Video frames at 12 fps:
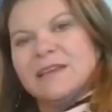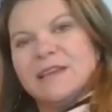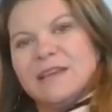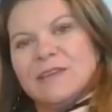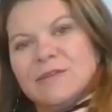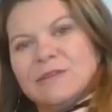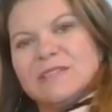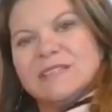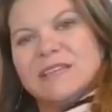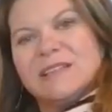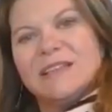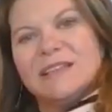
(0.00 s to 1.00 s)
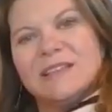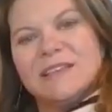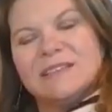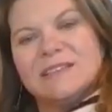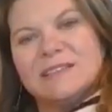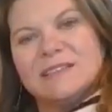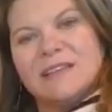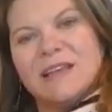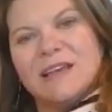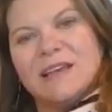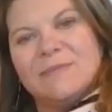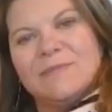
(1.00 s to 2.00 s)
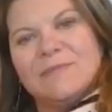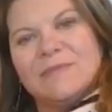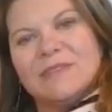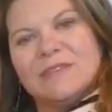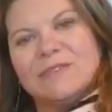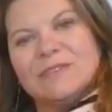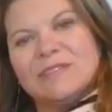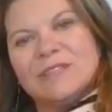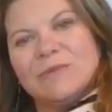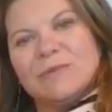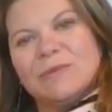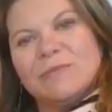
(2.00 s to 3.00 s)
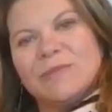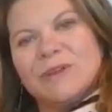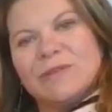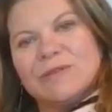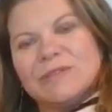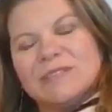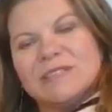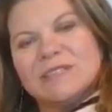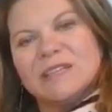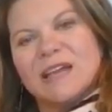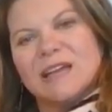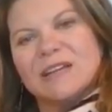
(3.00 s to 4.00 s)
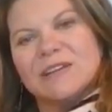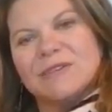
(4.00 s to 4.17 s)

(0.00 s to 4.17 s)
You'll see that this is, you'll see the mirrors inside.